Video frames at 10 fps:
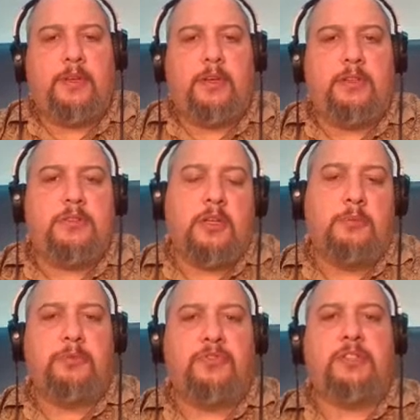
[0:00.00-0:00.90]
Some
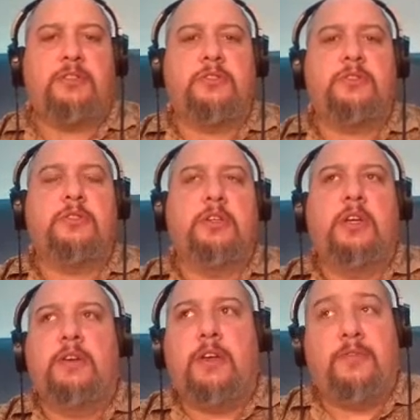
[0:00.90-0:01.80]
professors,
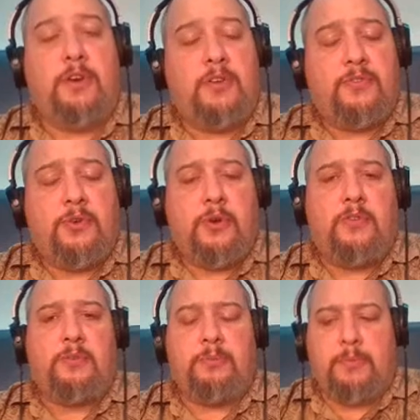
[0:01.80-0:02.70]
and very few of them,